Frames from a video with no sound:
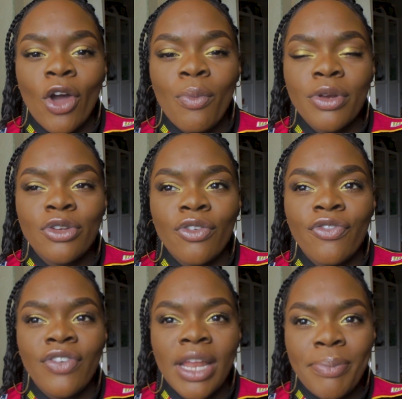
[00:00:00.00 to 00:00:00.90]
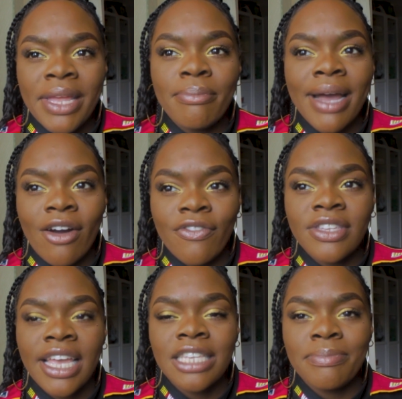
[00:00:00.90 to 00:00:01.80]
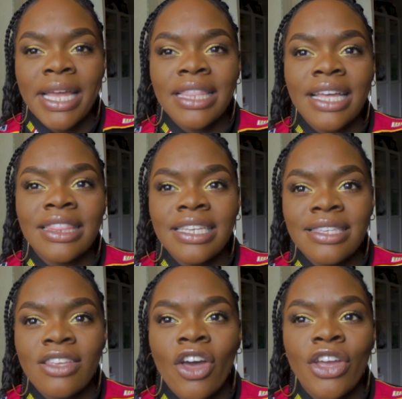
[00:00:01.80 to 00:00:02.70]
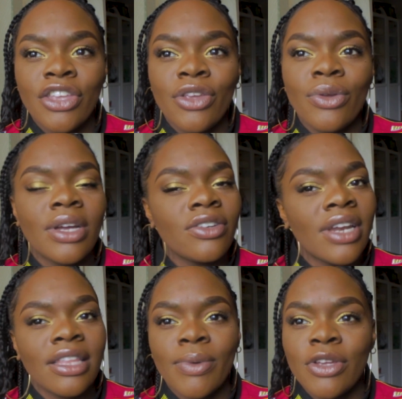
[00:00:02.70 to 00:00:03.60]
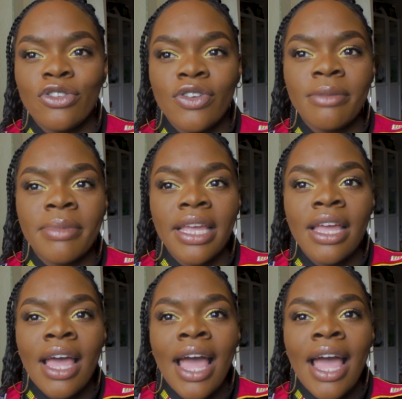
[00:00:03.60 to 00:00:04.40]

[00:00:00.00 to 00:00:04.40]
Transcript: opened your flipping mouth to explain that this is hurting you, I don't like the way you treat me,